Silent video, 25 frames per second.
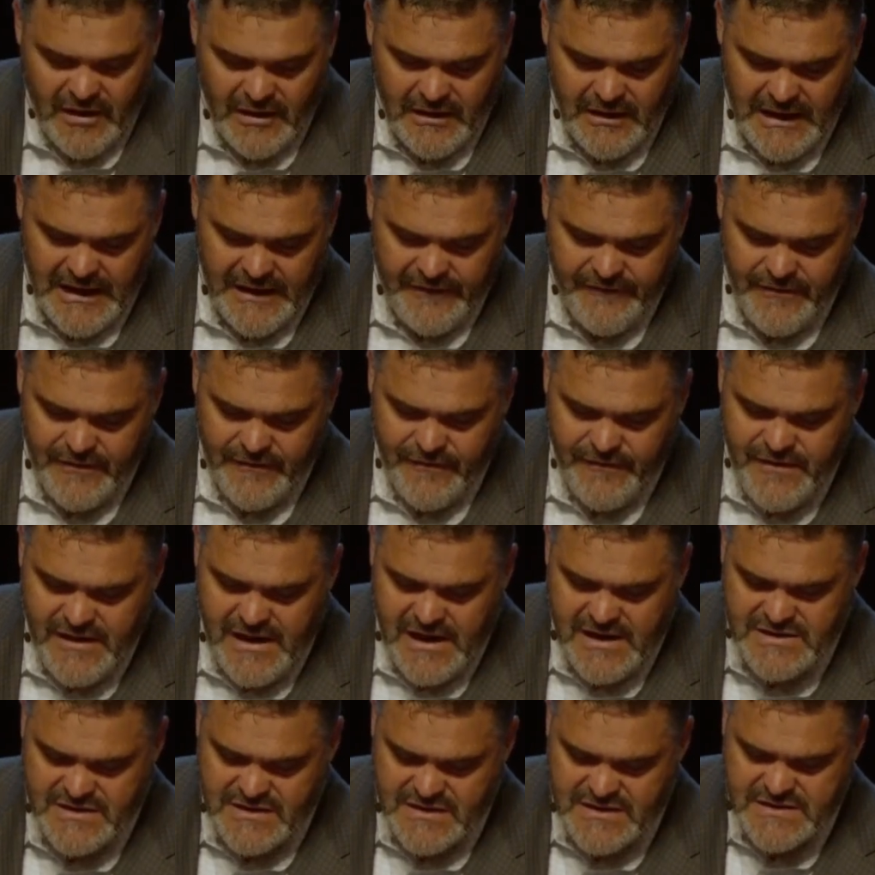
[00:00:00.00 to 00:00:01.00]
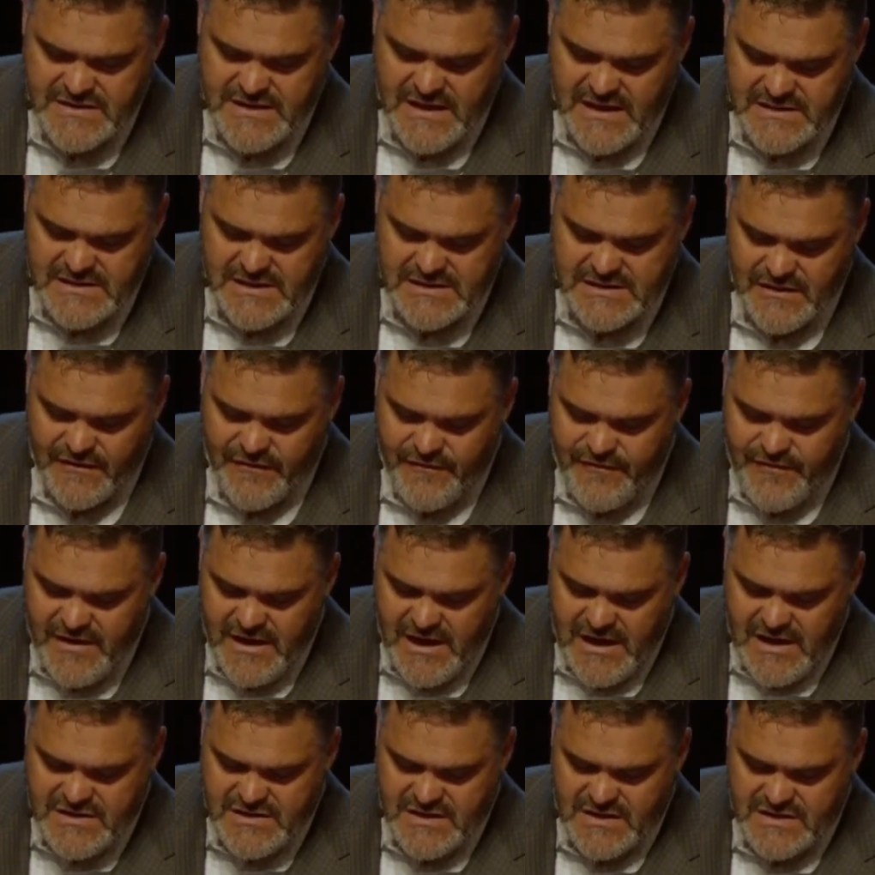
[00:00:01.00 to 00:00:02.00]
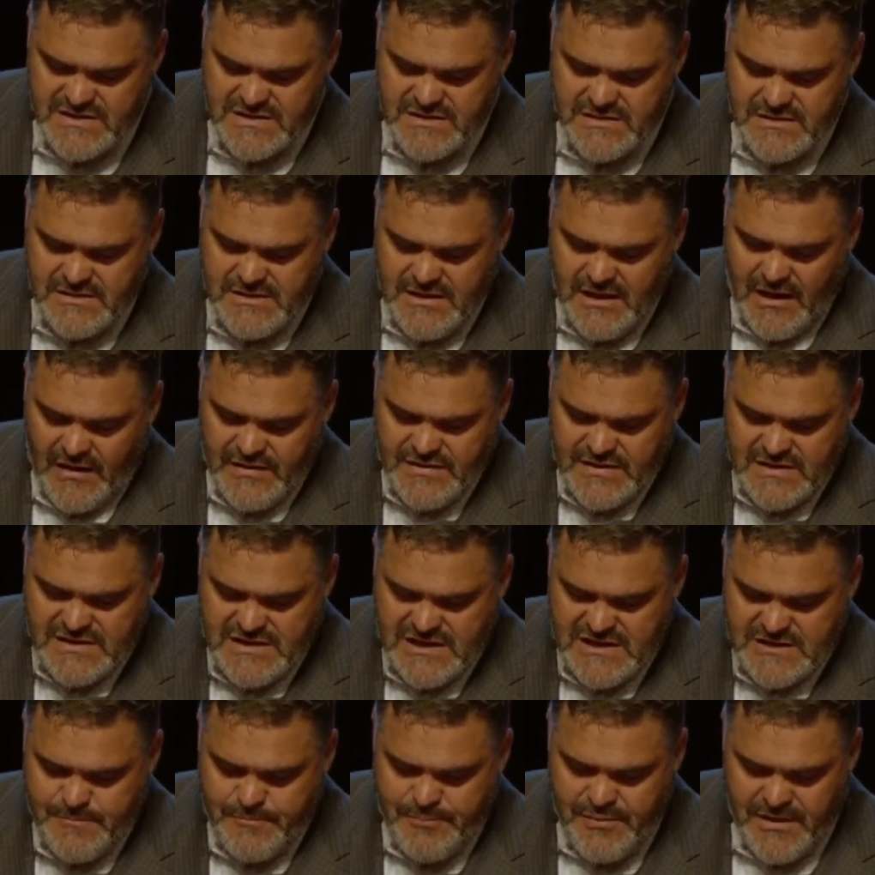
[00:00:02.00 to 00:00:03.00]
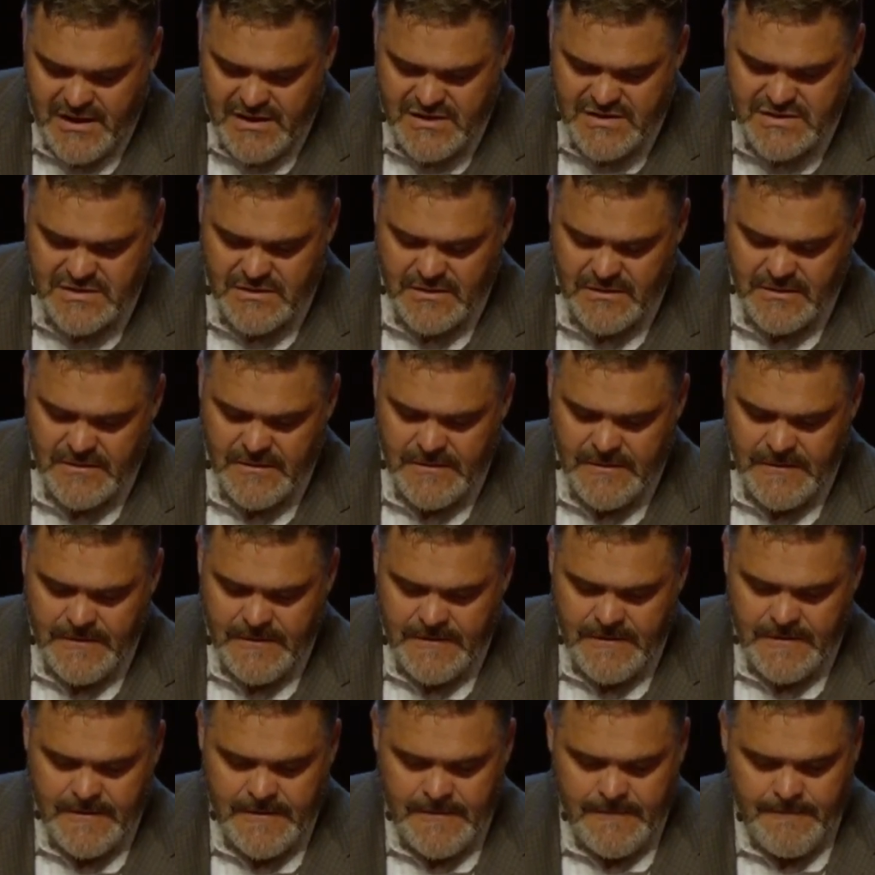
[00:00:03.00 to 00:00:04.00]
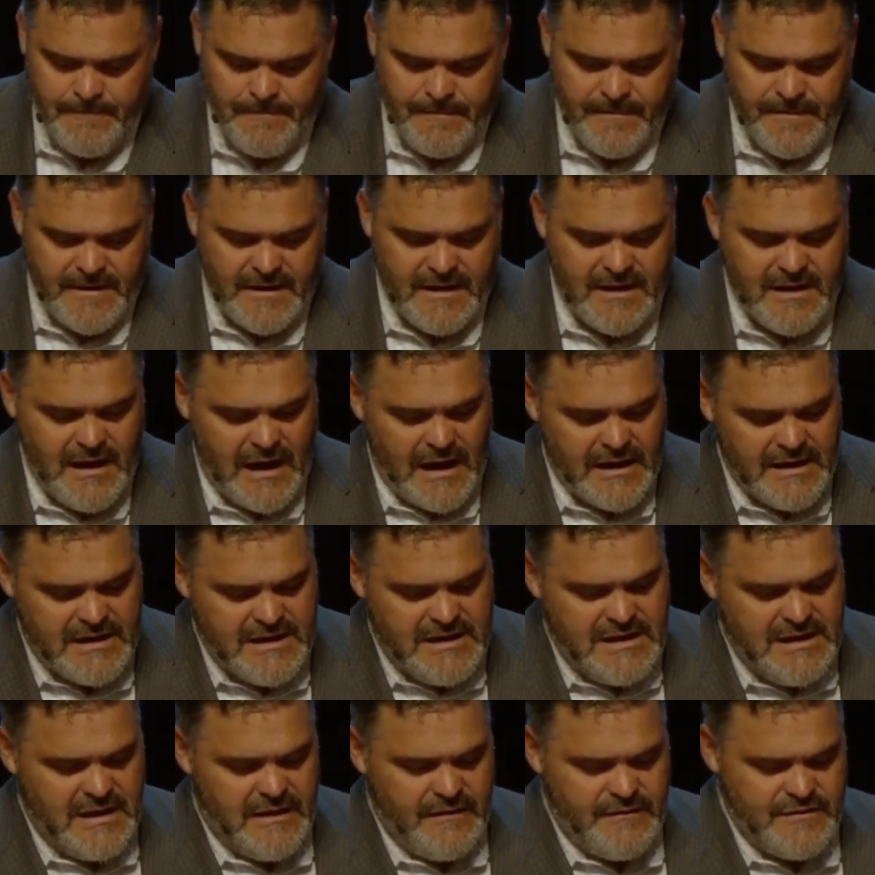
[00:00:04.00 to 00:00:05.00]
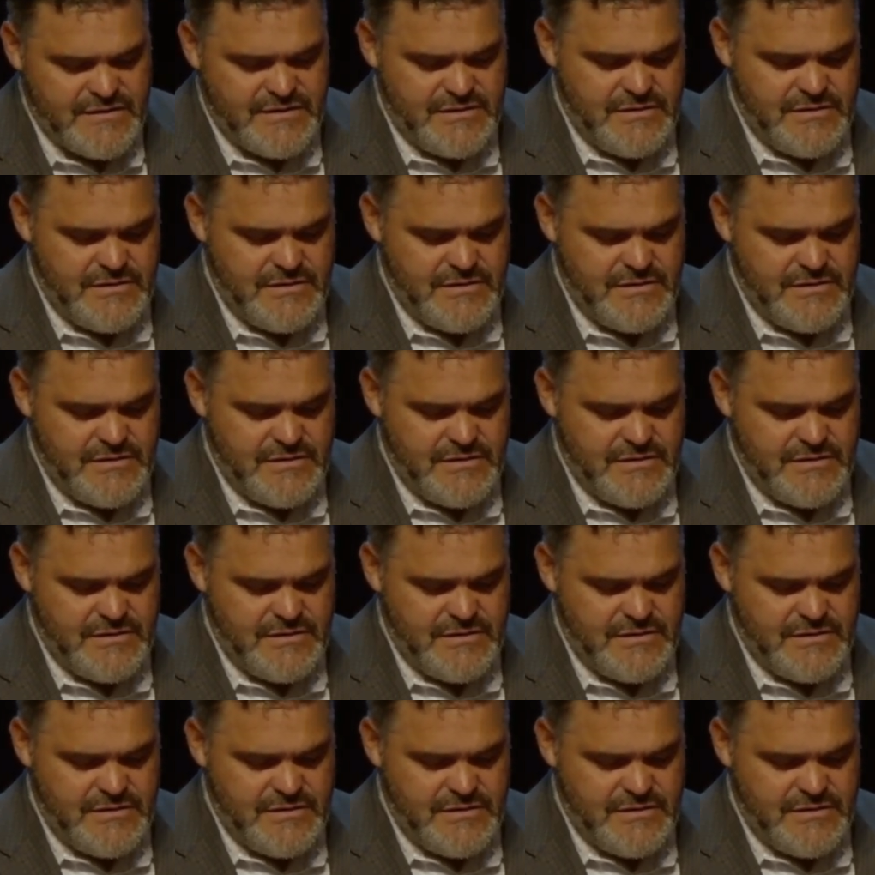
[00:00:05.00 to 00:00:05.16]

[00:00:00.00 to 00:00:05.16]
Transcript: life. Ephesians says this. Ephesians tells us this picture. That God gives